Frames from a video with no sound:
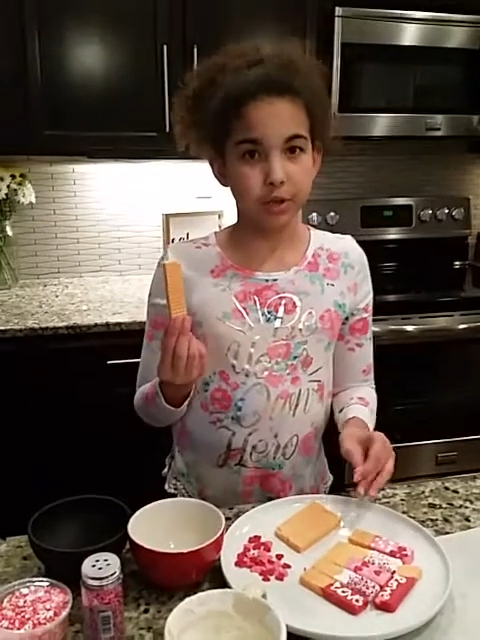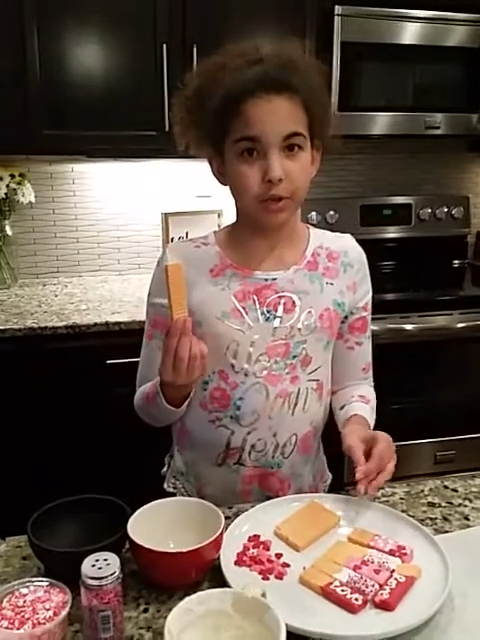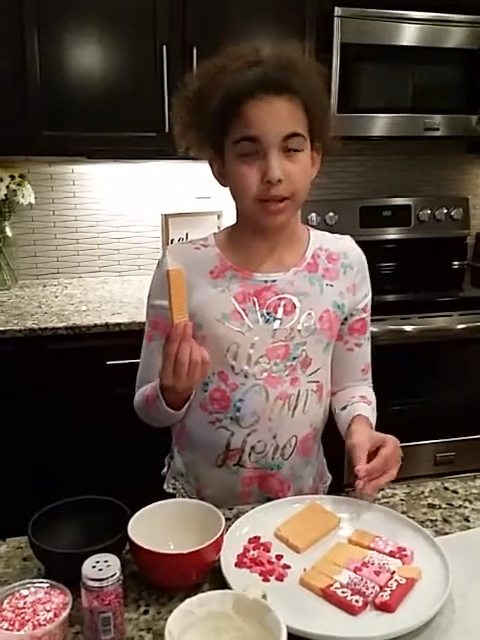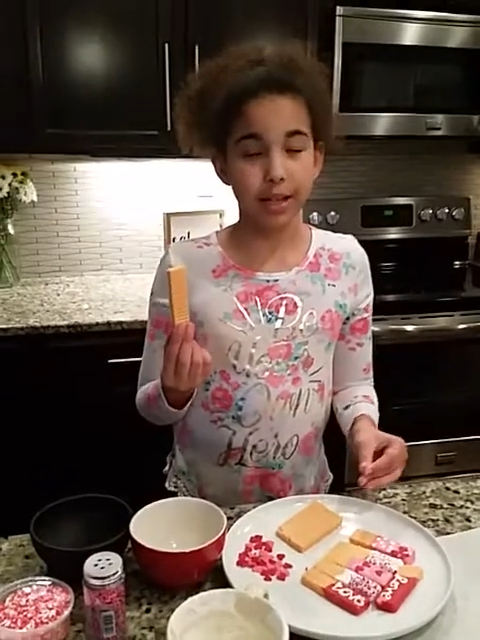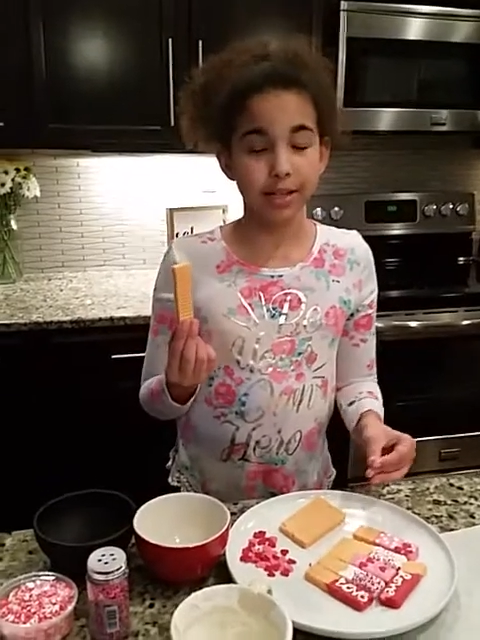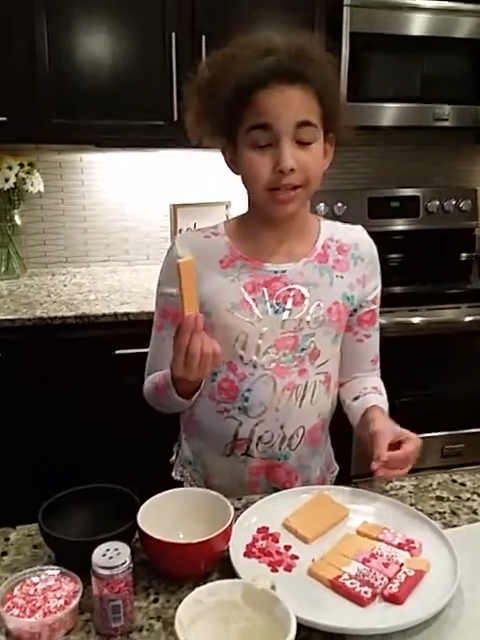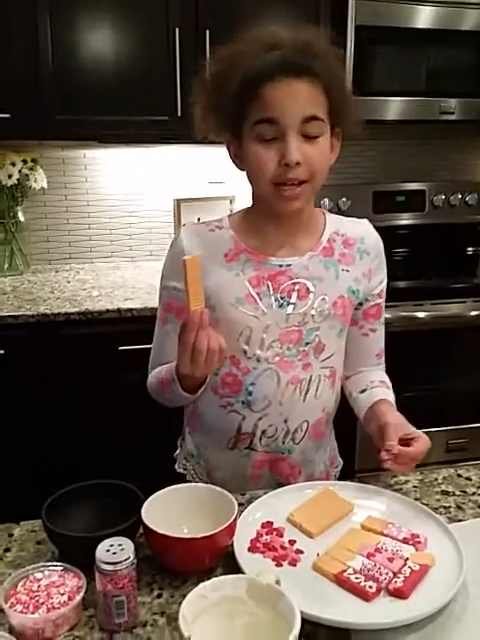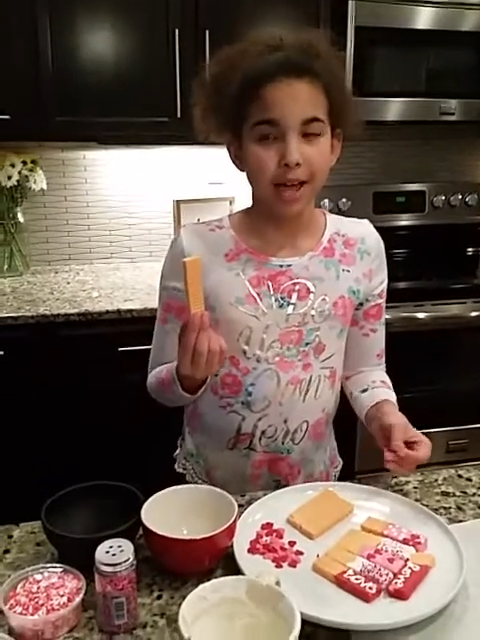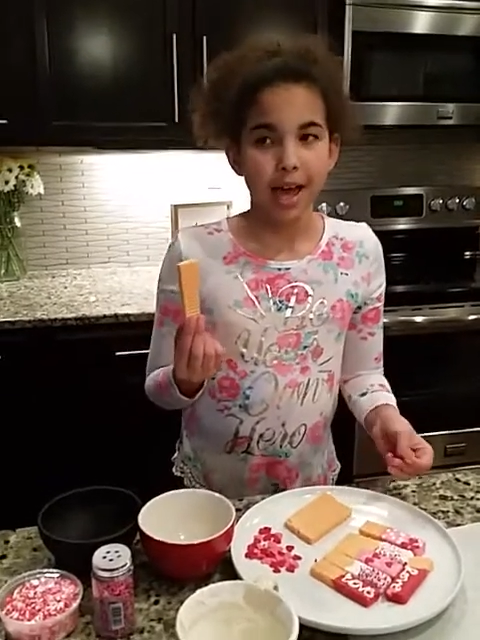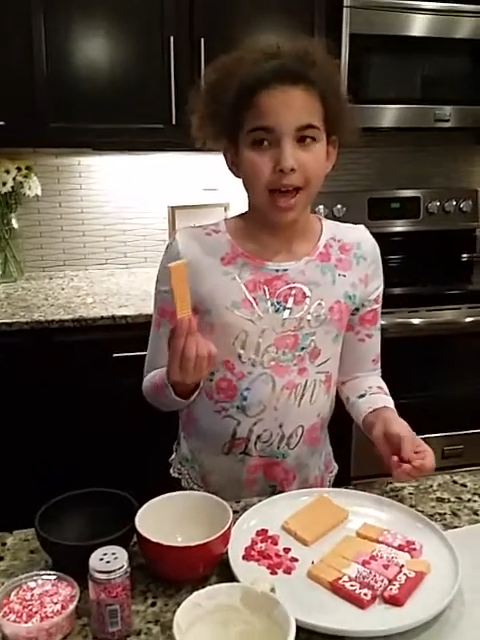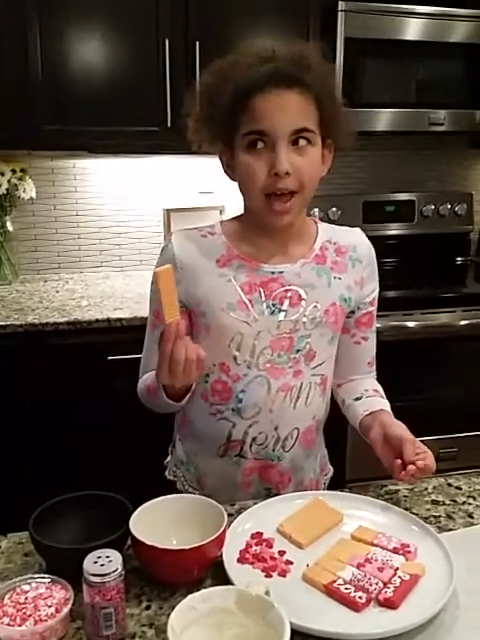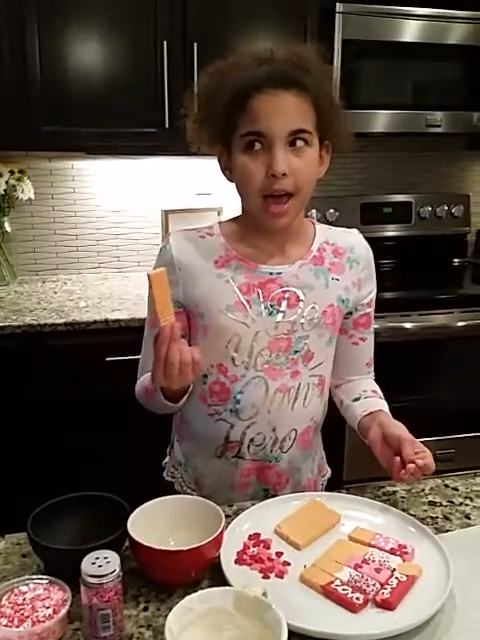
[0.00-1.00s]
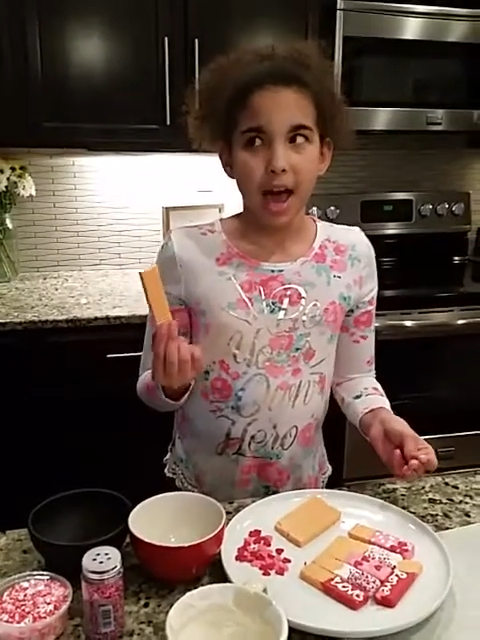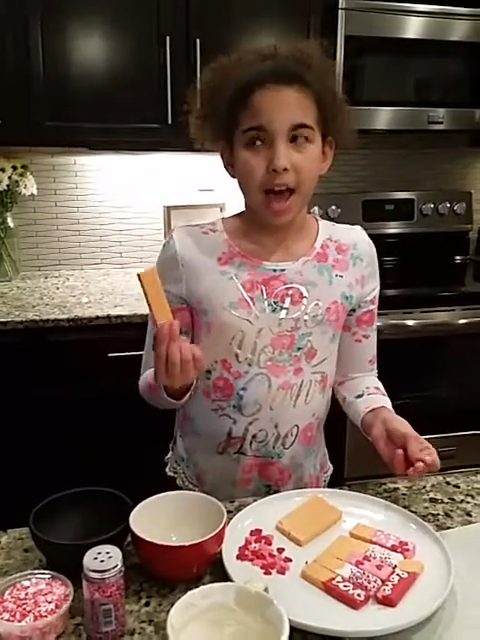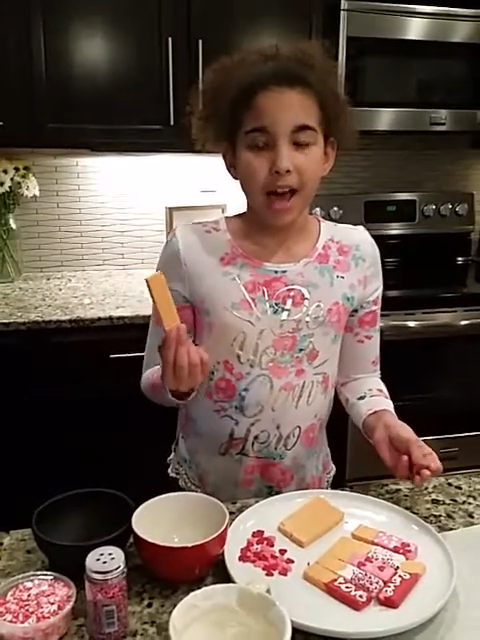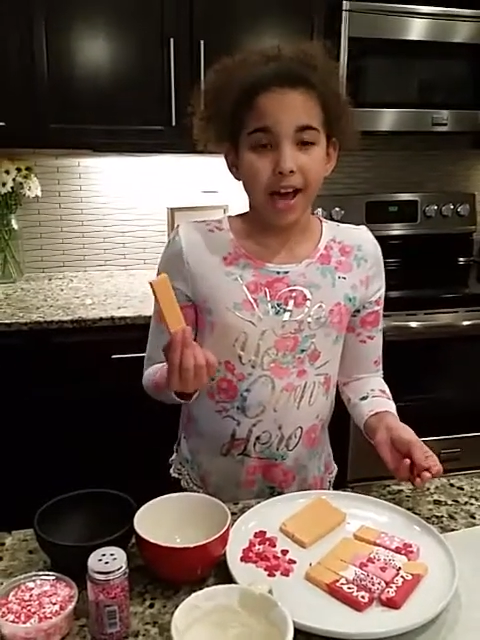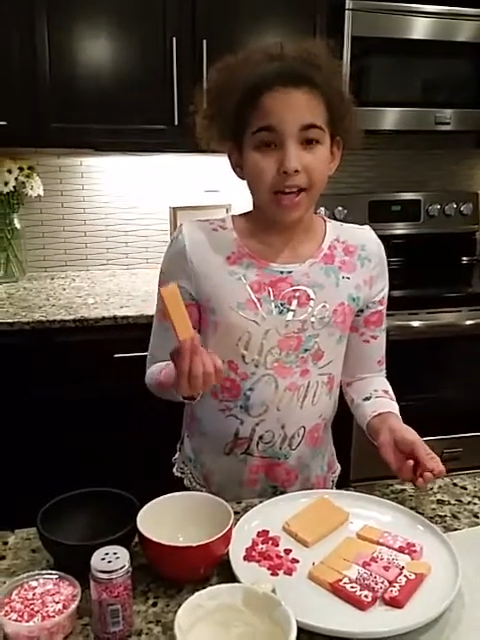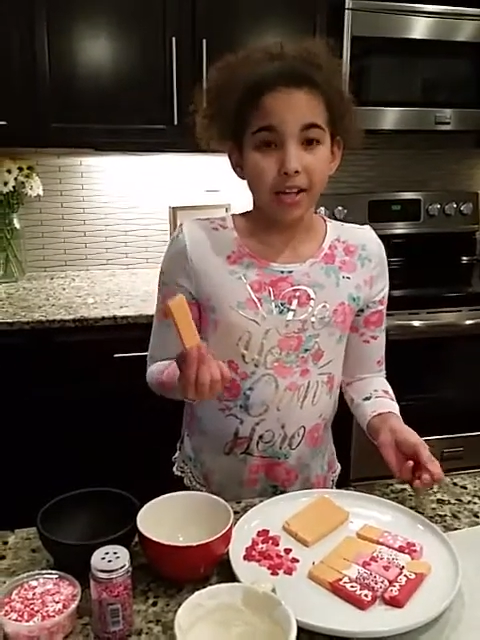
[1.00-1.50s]
You can get
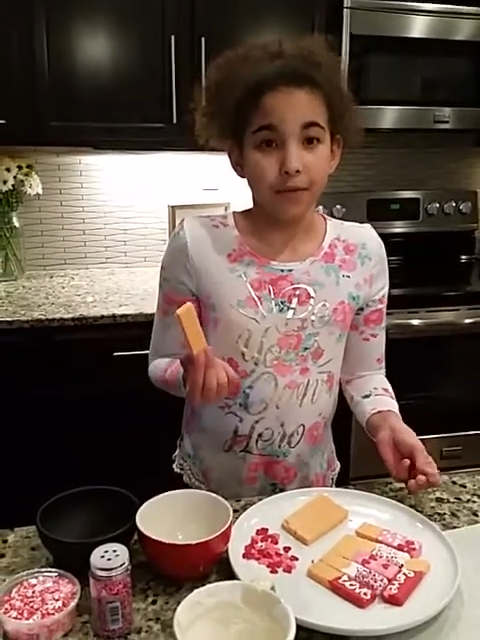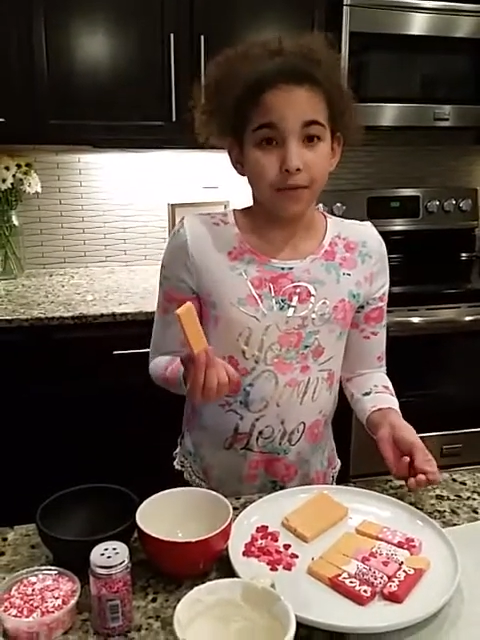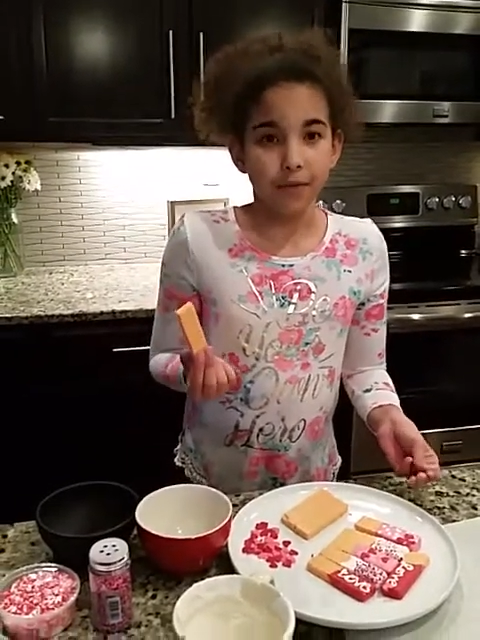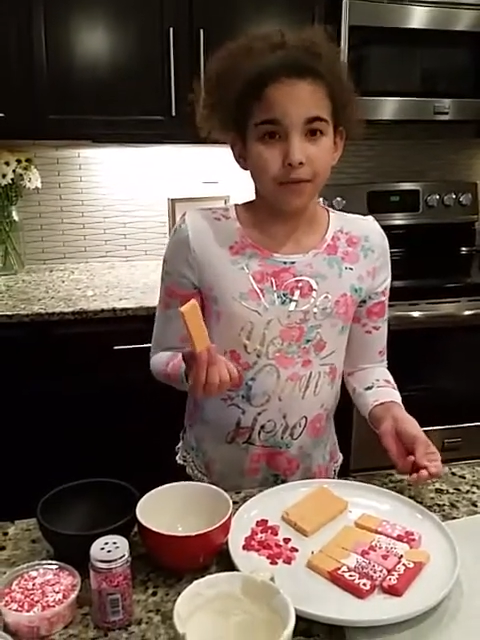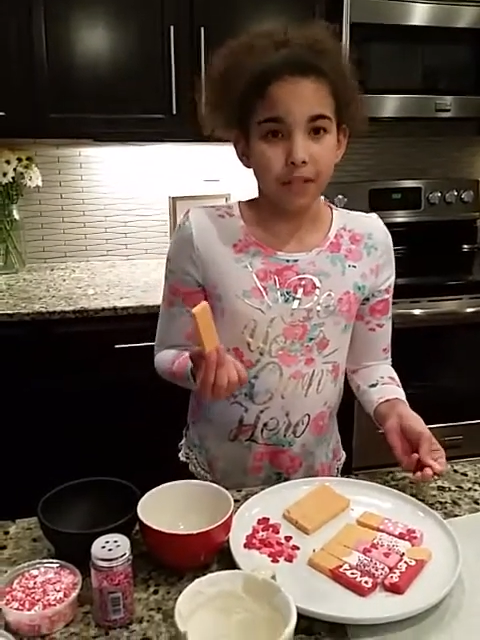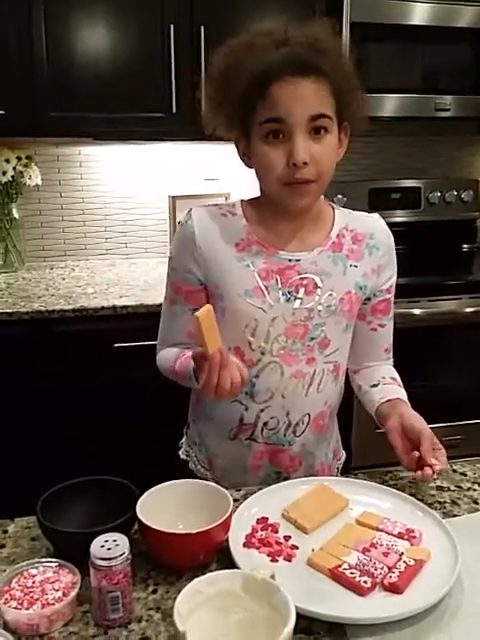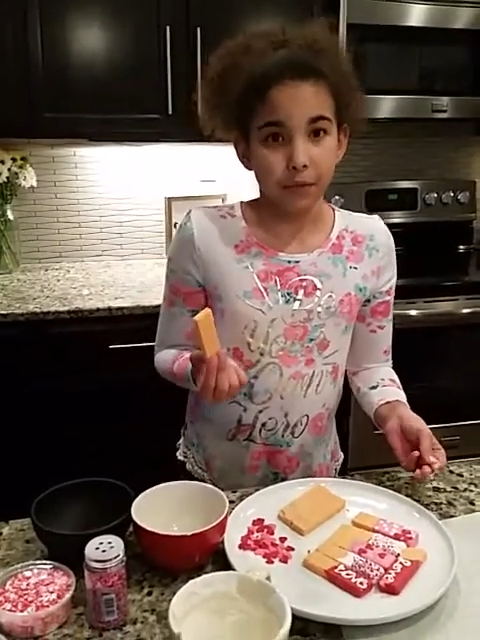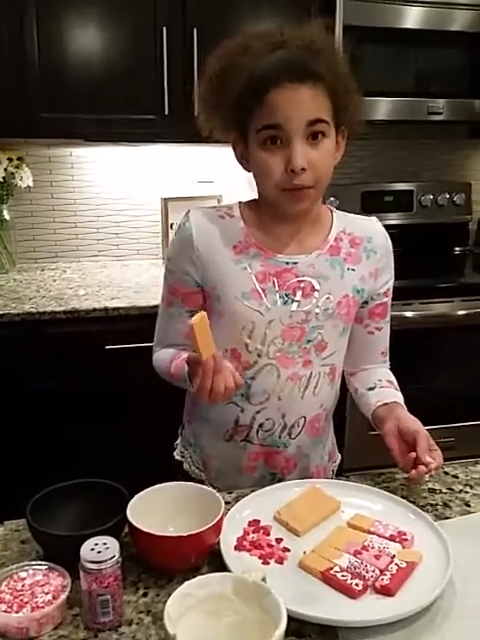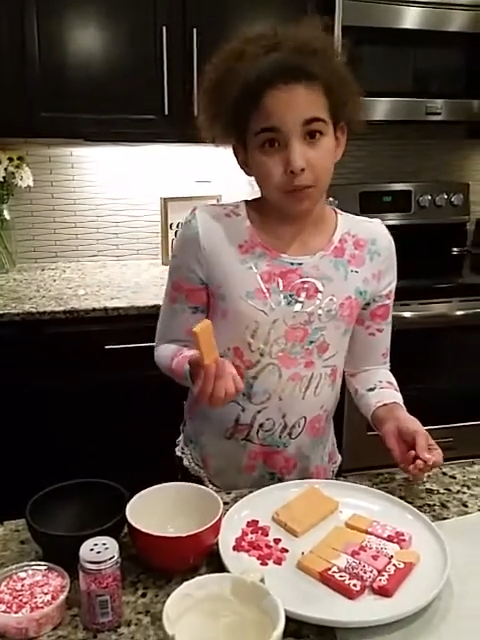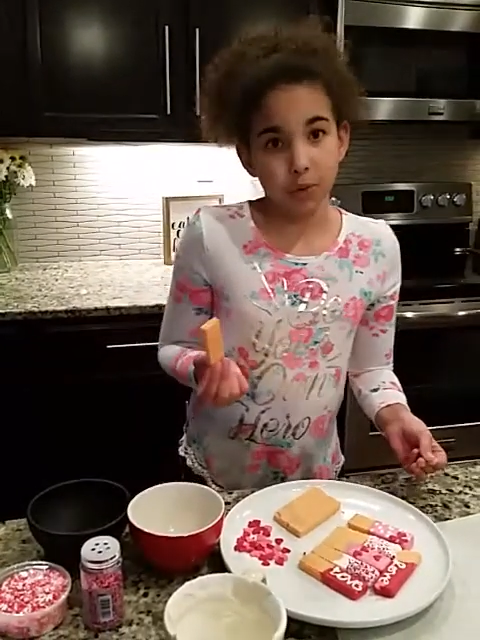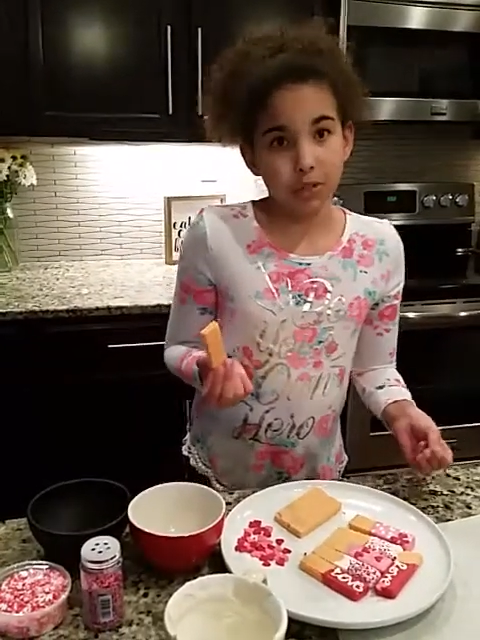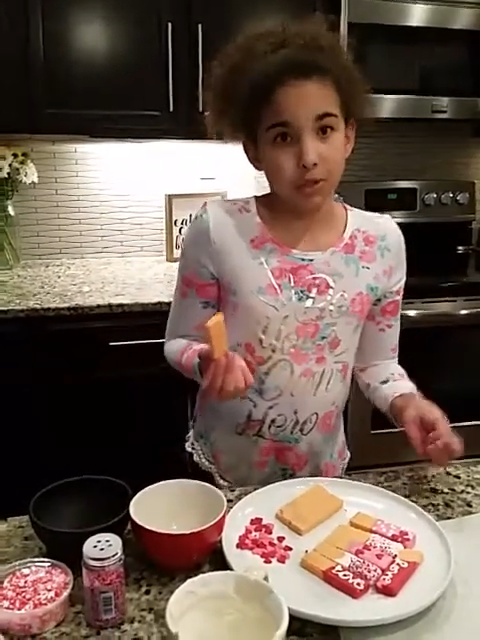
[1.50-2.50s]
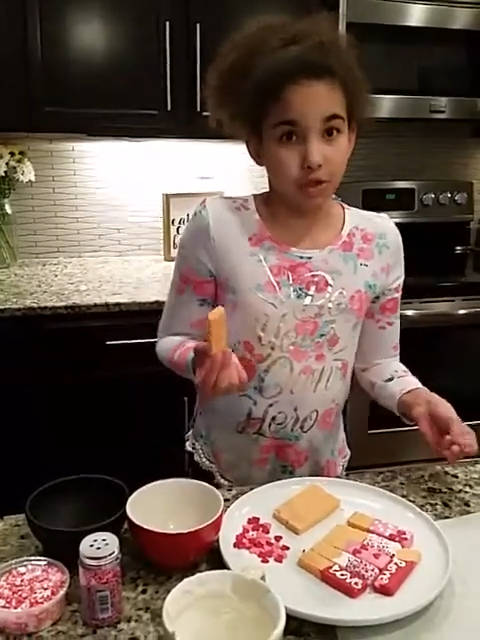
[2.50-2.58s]
any flavor you want,